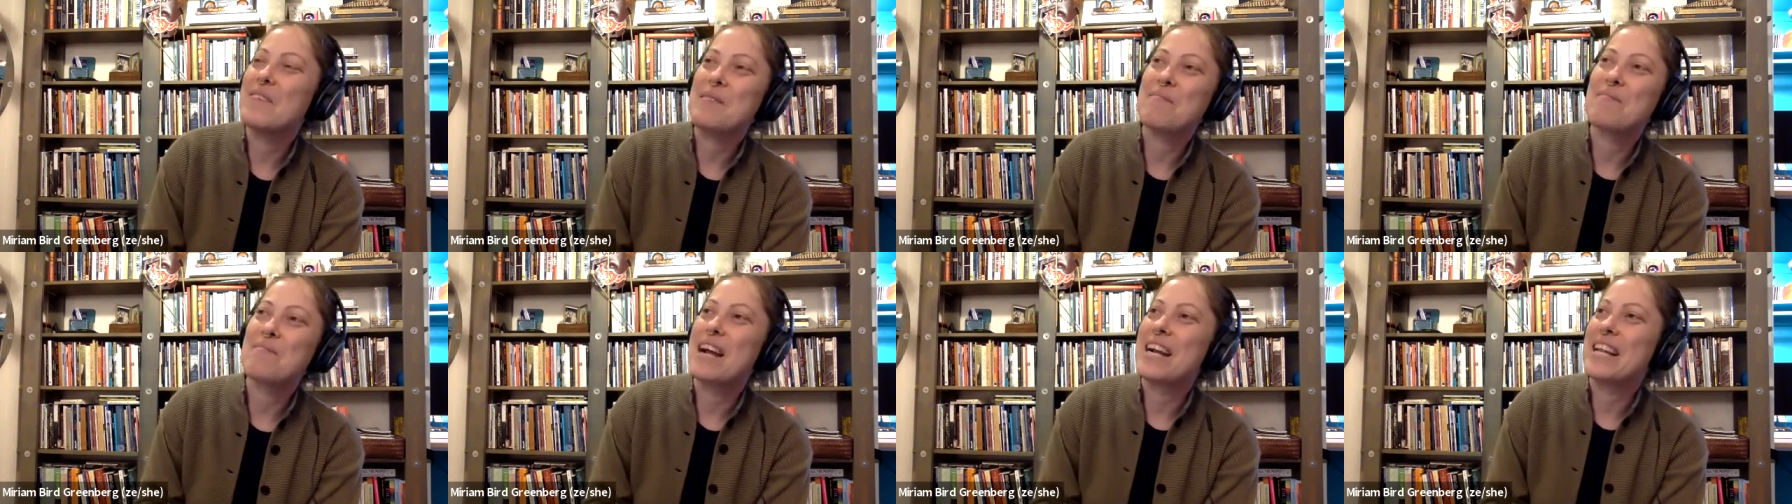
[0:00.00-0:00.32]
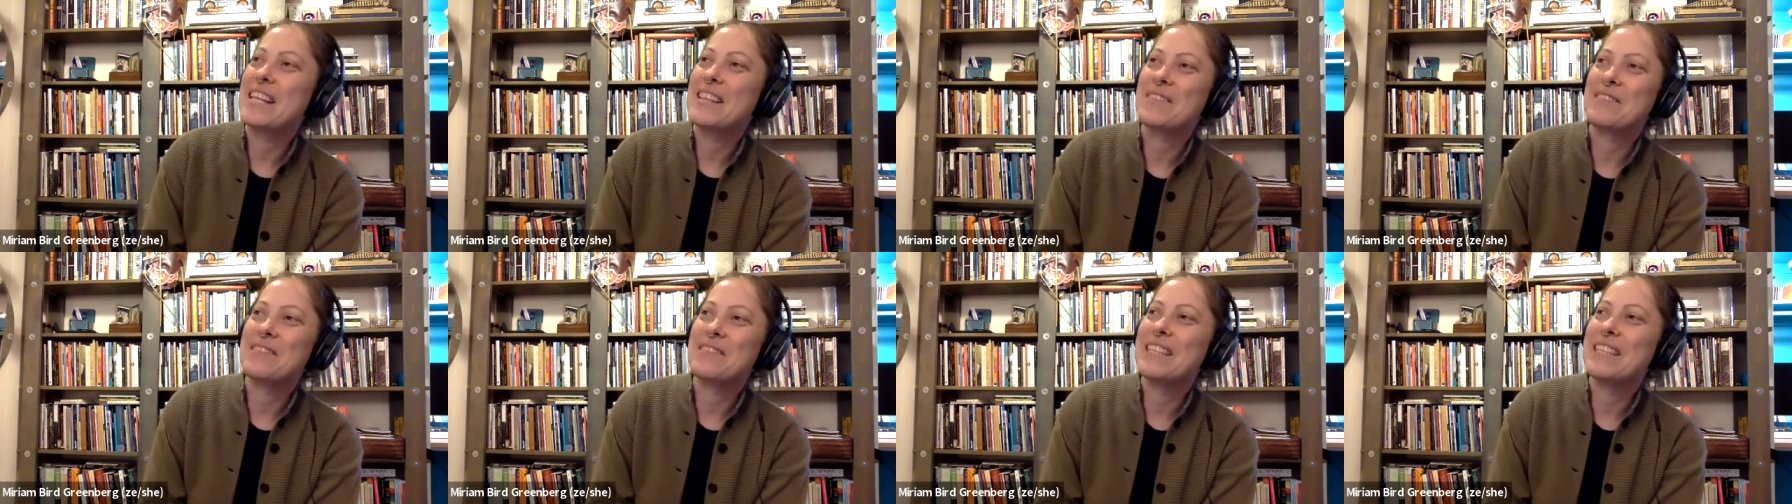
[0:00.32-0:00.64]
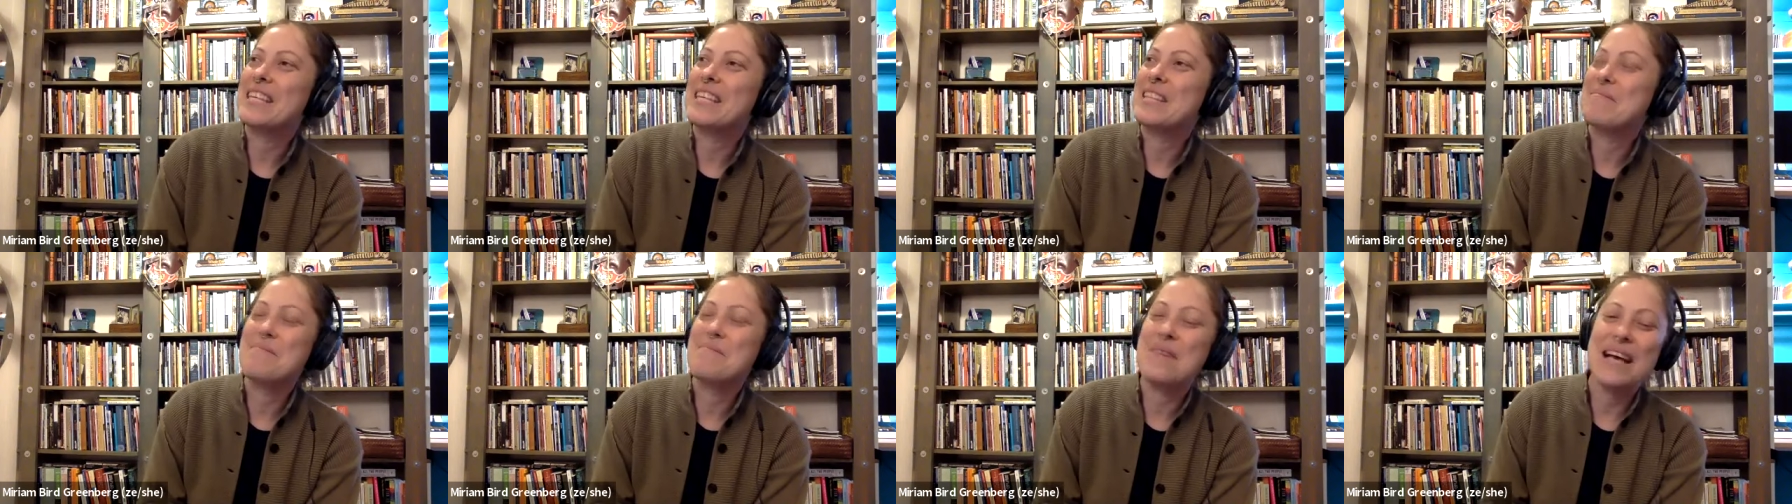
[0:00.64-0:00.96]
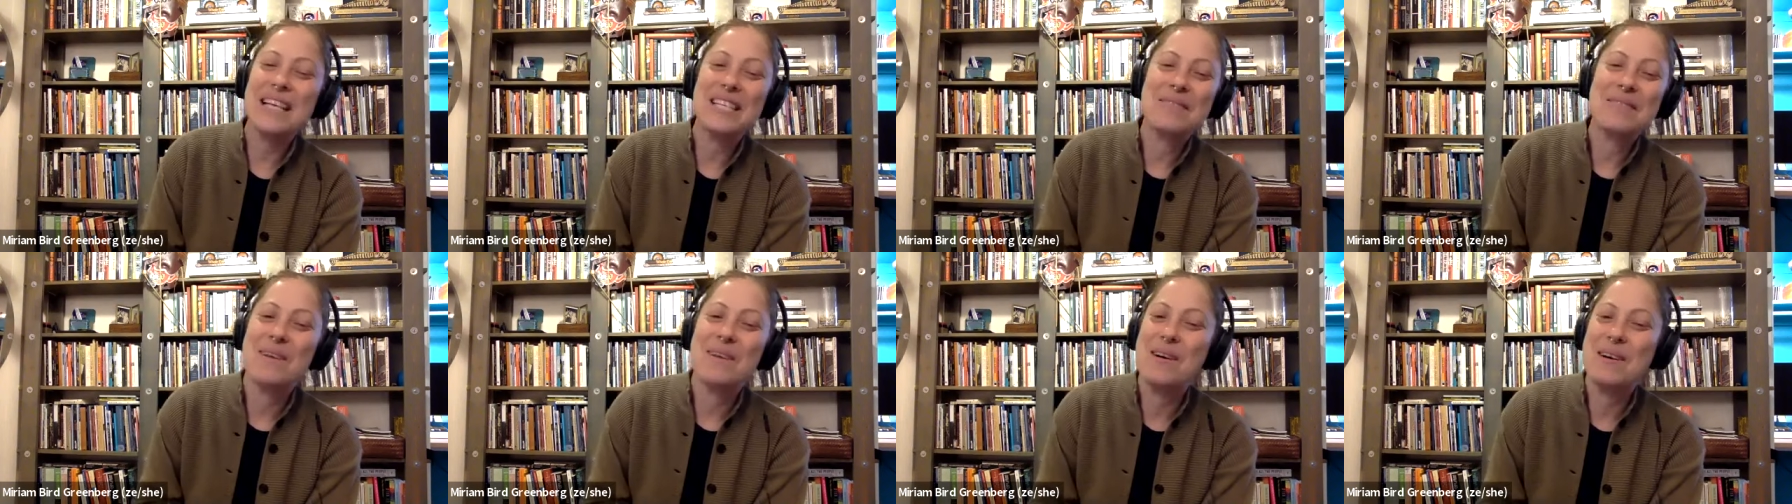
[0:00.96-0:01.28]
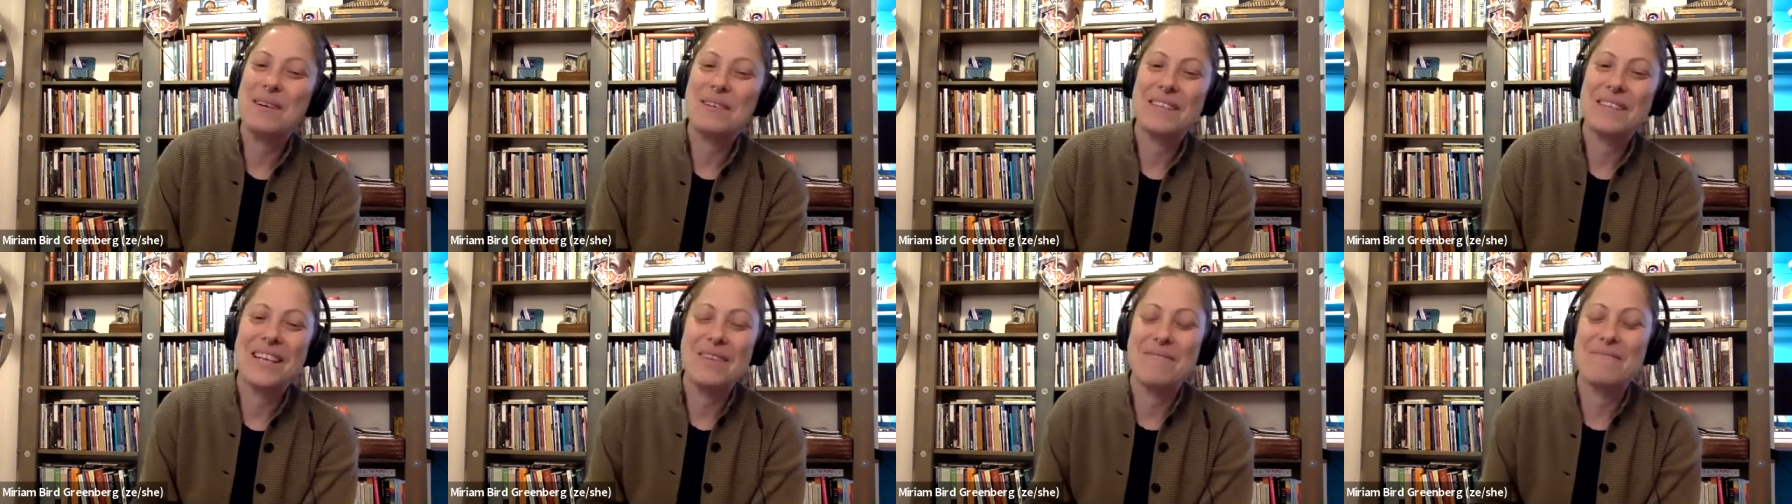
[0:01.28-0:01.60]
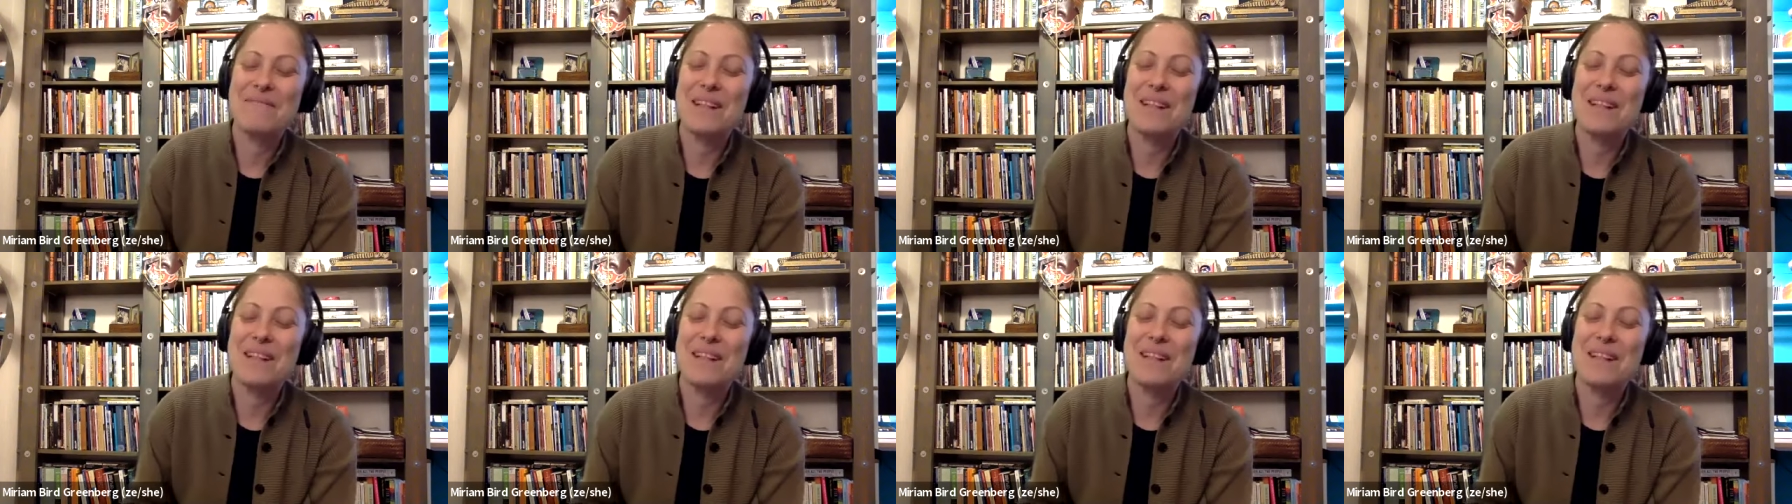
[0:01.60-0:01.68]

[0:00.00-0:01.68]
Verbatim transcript: I'm writing the really the best poem, you know,